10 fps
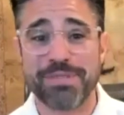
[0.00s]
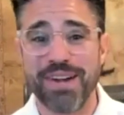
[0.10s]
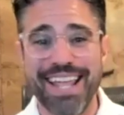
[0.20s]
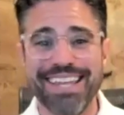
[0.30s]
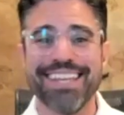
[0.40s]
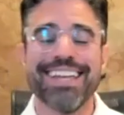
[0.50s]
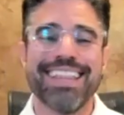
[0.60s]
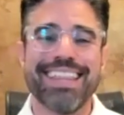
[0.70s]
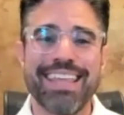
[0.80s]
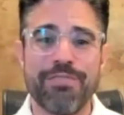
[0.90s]
right?
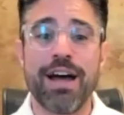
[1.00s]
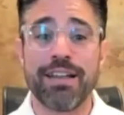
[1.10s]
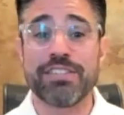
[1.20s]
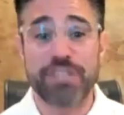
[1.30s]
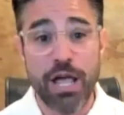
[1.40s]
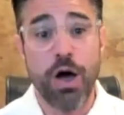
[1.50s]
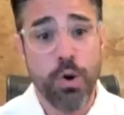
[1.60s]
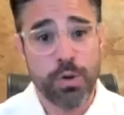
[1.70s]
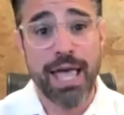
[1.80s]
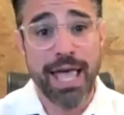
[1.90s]
Then they finally say,
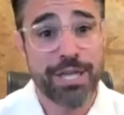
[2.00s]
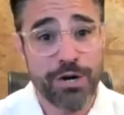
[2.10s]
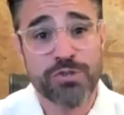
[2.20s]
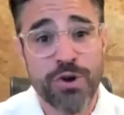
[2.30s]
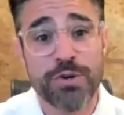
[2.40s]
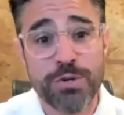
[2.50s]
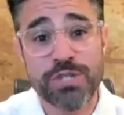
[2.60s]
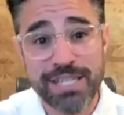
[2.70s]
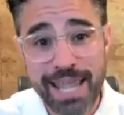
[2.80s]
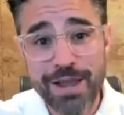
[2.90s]
okay, here's our new
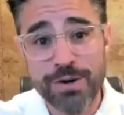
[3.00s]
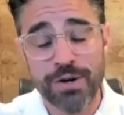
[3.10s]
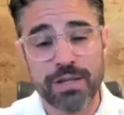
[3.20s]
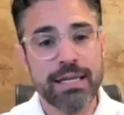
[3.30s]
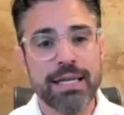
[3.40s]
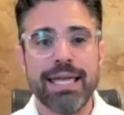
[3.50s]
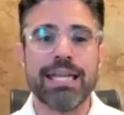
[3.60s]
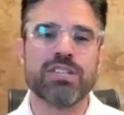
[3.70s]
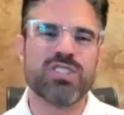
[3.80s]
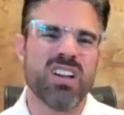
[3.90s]
standard.
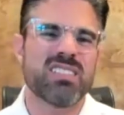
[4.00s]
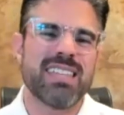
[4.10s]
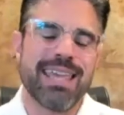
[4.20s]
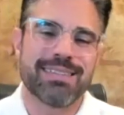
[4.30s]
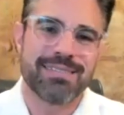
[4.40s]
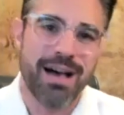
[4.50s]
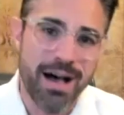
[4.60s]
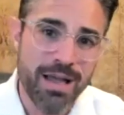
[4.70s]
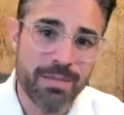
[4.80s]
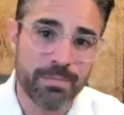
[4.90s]
It just takes
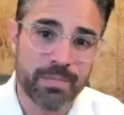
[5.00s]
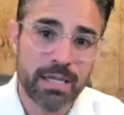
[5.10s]
time.